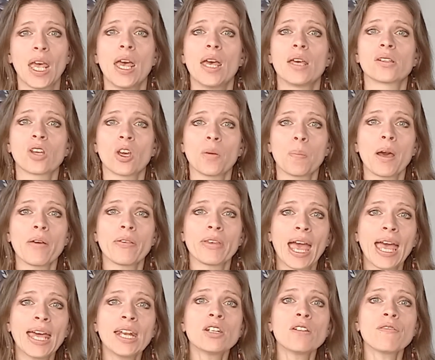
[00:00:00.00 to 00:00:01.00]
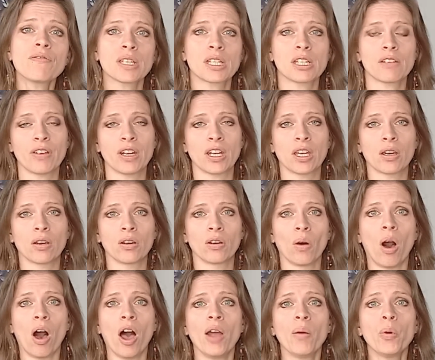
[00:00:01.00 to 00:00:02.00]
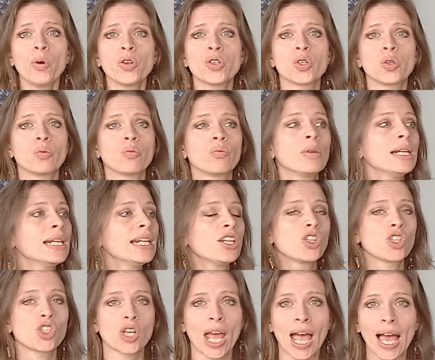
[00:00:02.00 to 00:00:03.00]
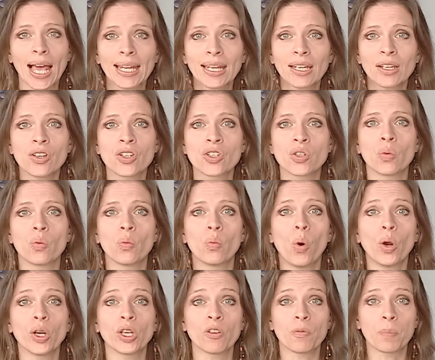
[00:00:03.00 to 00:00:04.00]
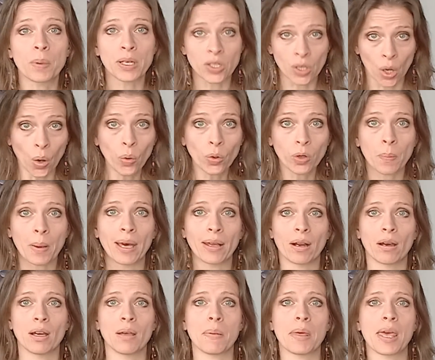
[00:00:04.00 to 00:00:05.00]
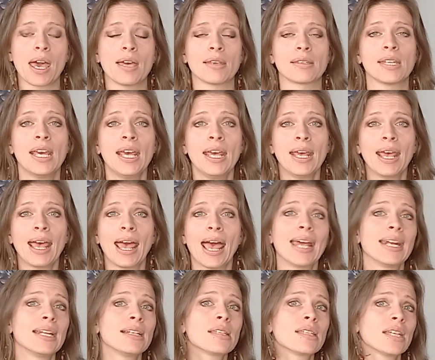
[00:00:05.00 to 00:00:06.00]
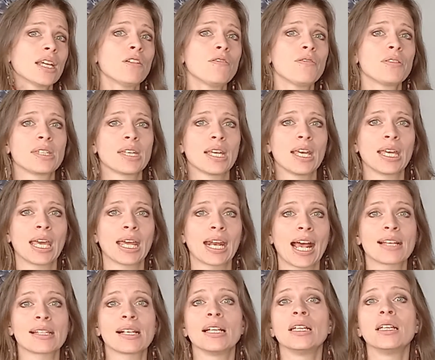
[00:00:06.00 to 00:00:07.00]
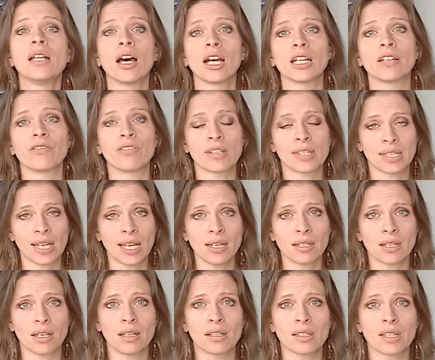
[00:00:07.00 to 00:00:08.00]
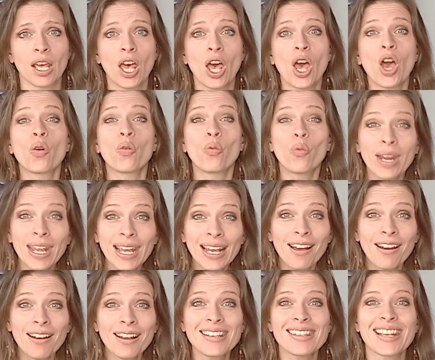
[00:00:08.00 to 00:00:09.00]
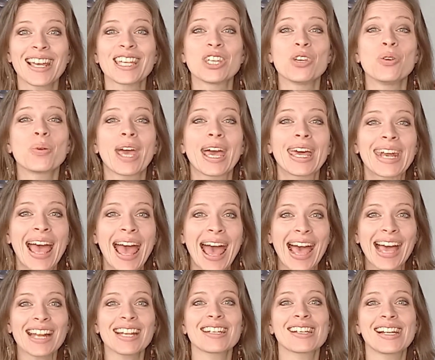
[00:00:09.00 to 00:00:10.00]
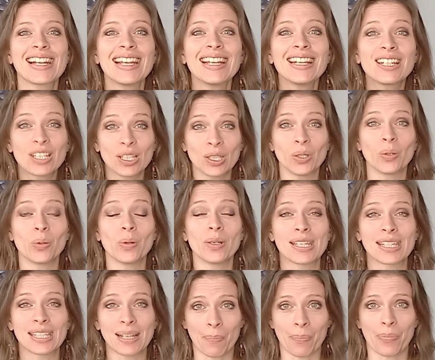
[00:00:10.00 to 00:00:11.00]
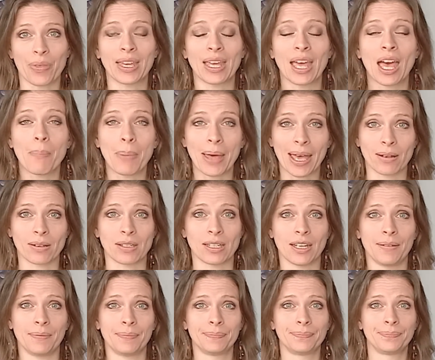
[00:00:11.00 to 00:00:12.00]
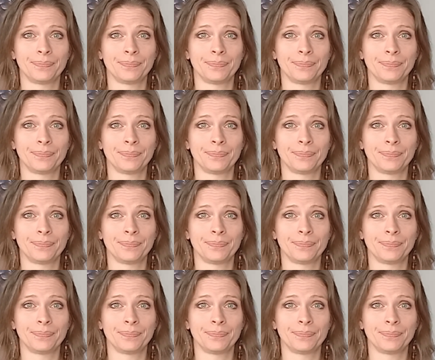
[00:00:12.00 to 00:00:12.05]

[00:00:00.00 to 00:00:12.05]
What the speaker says: So by the end of this video, I want to really challenge what you've been told about IBS, and instead of seeing it as a life sentence, realize that you can actually do something about it.